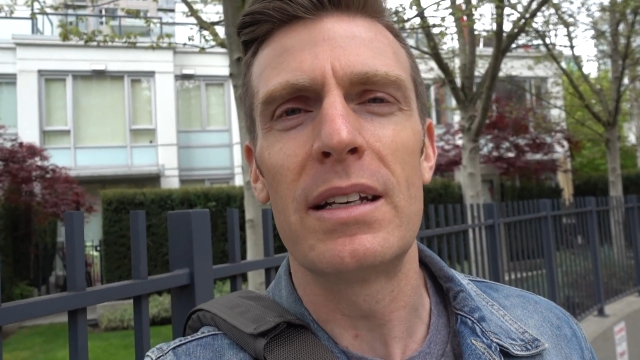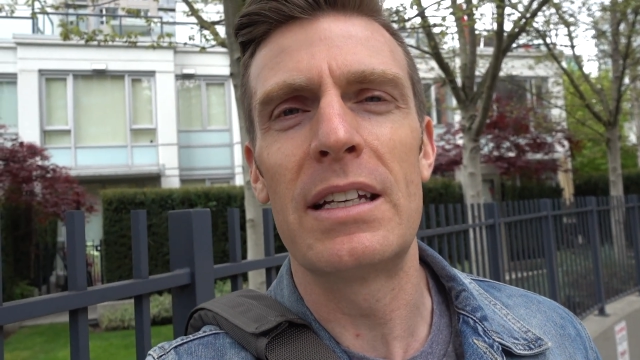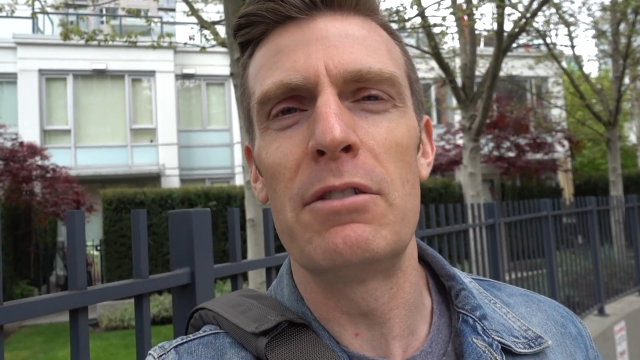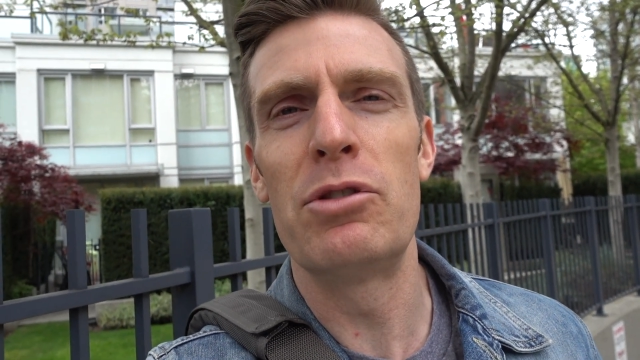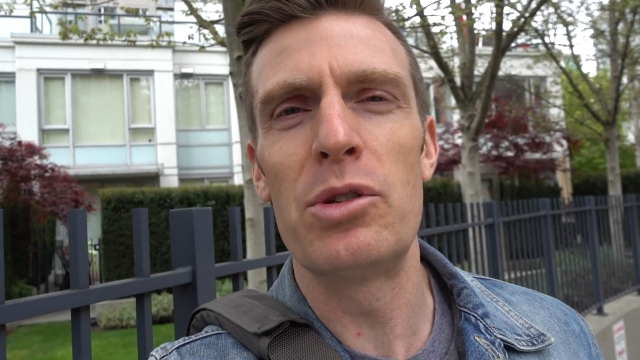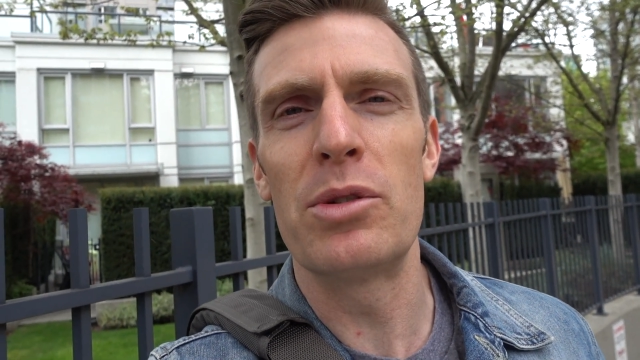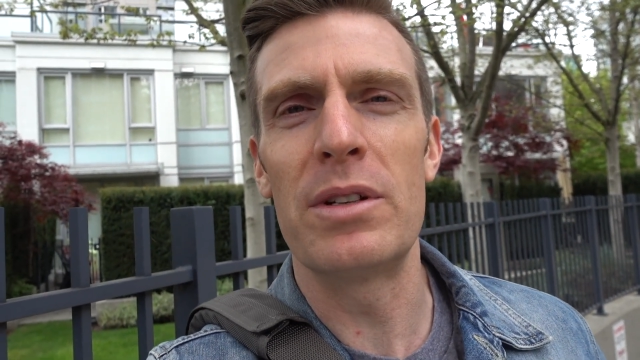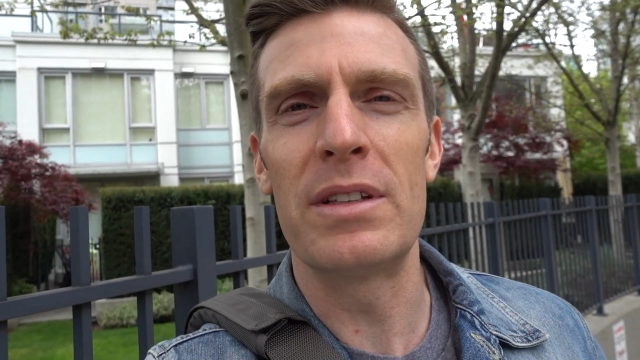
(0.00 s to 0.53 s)

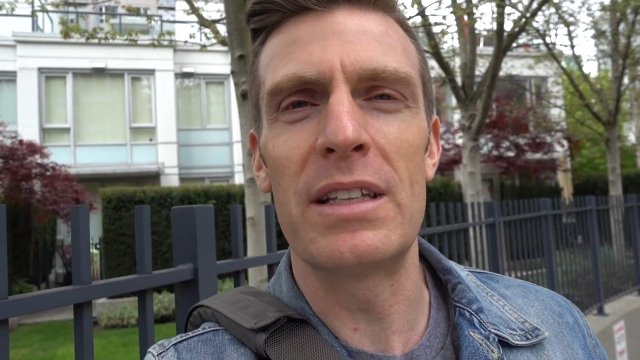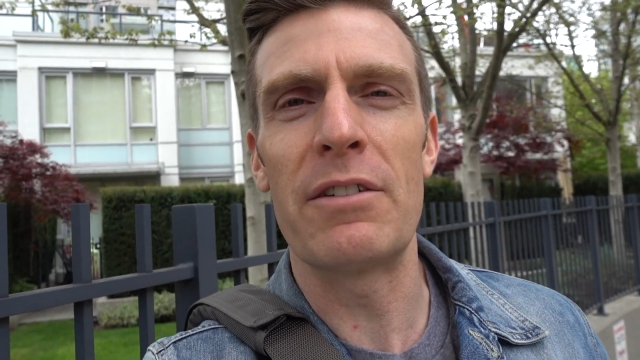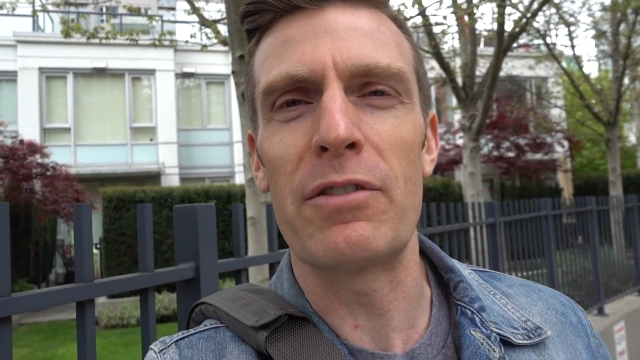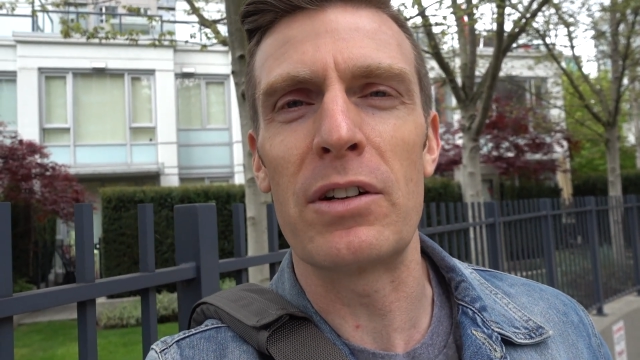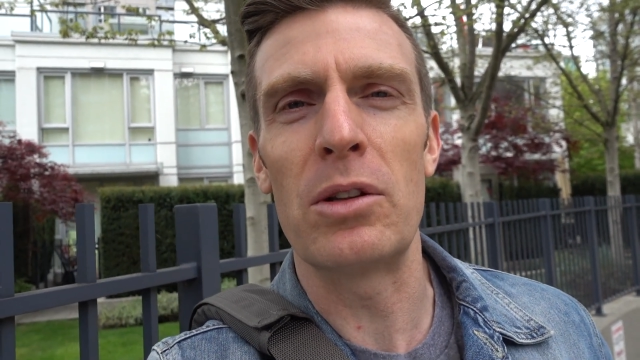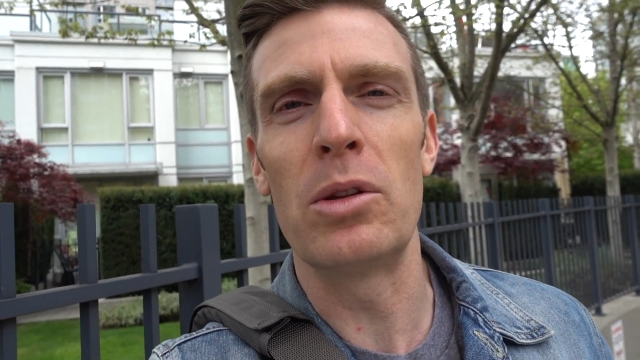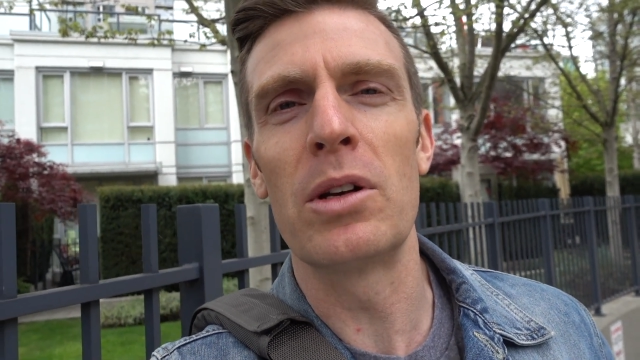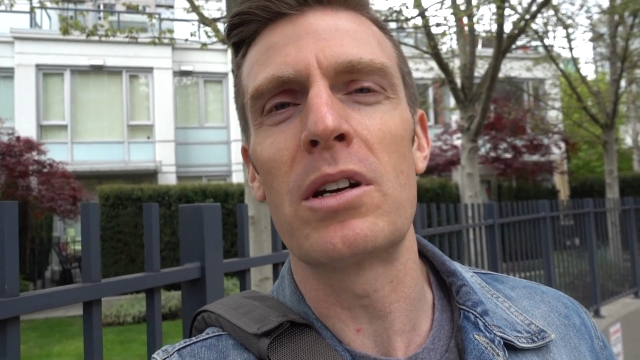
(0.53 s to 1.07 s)
gives you a
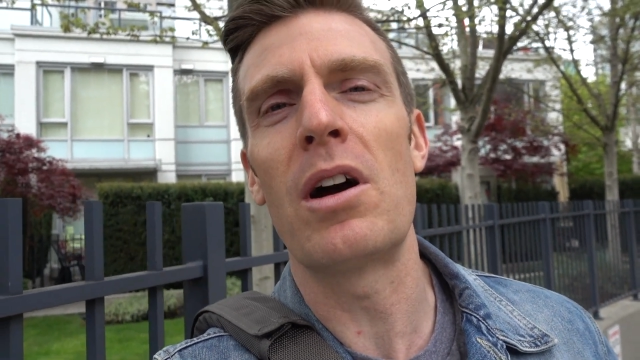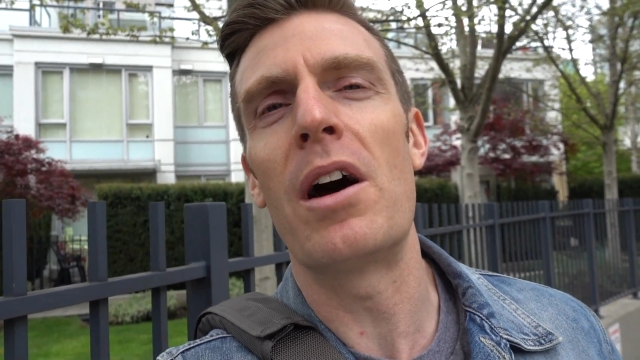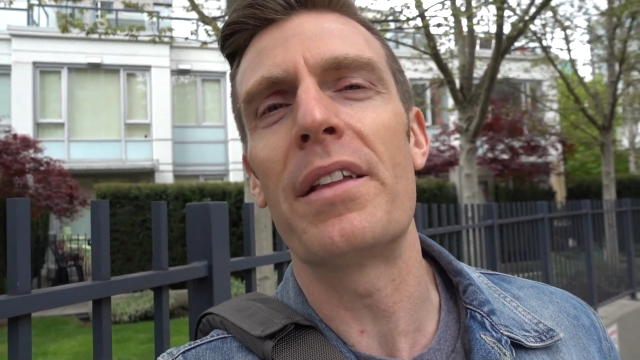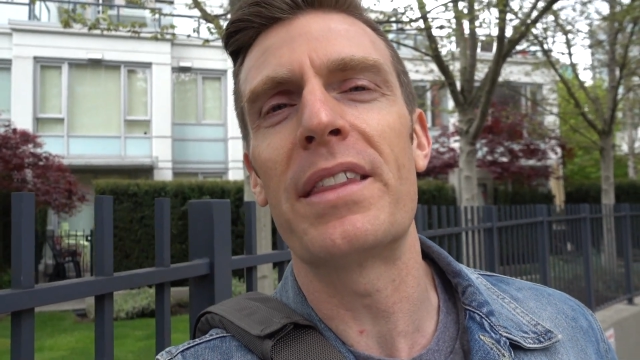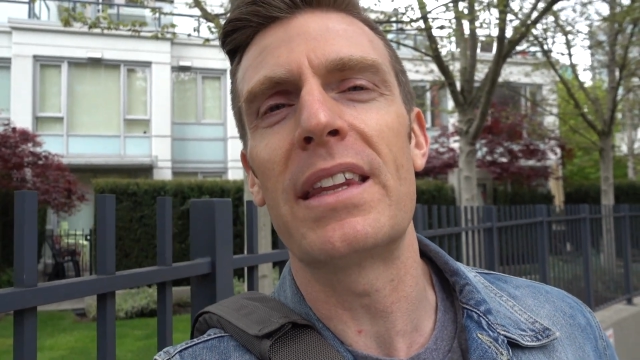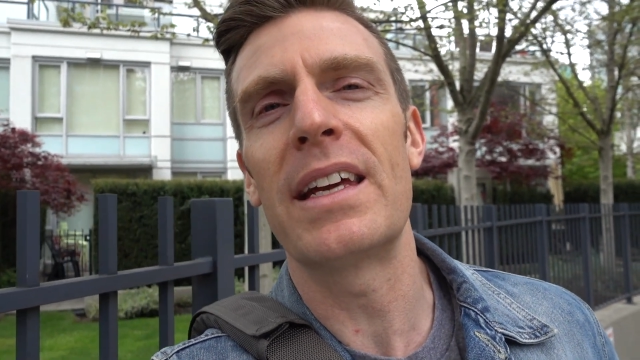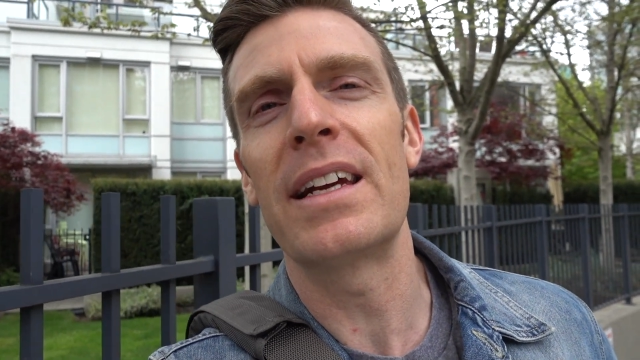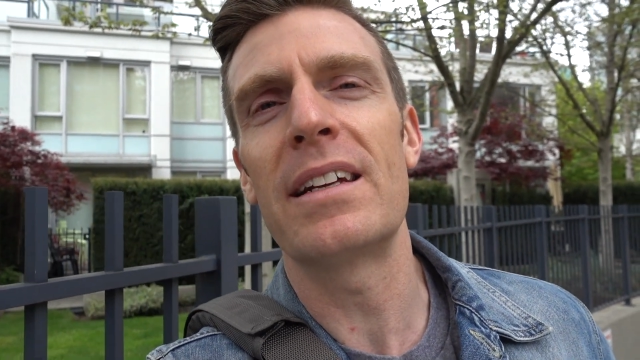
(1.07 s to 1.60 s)
different look
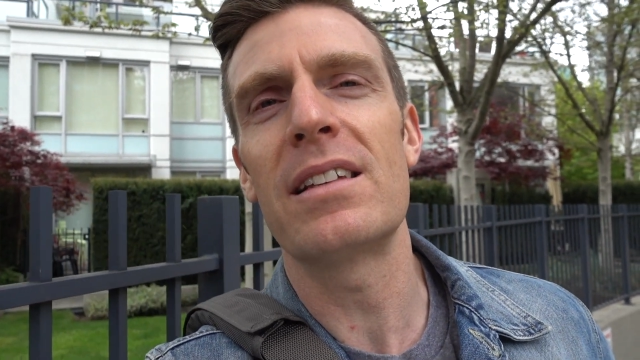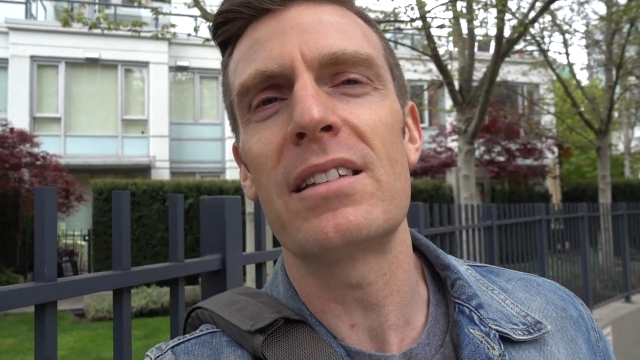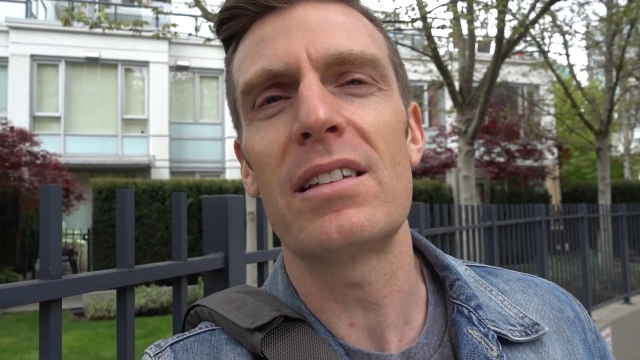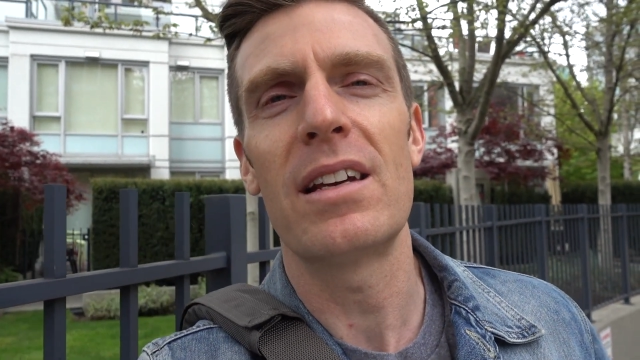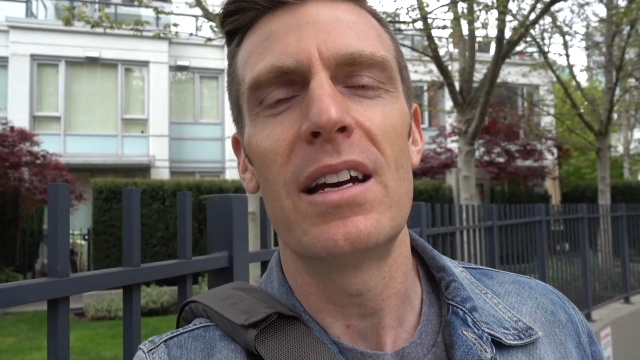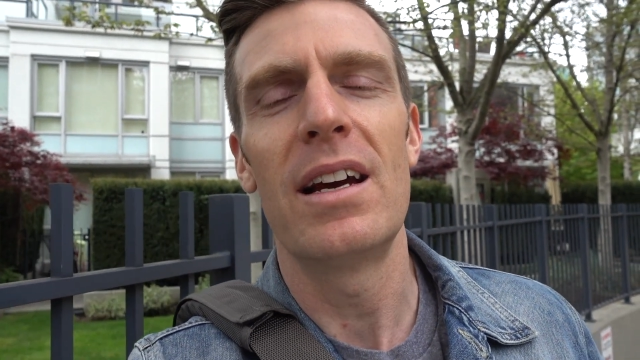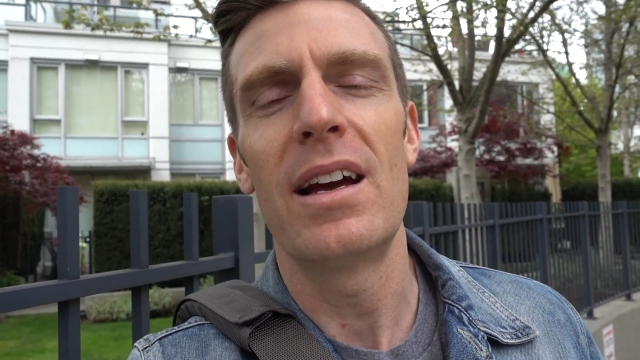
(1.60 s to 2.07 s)
on things